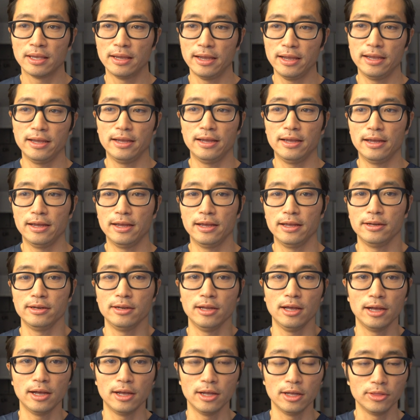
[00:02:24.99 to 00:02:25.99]

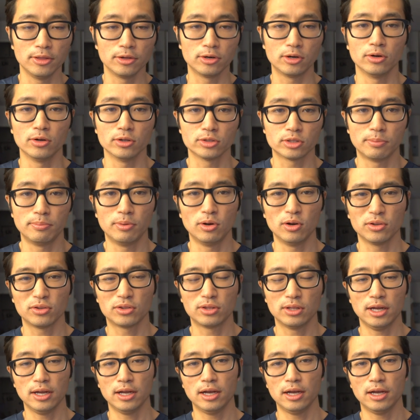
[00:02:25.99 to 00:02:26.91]
and the girls are both,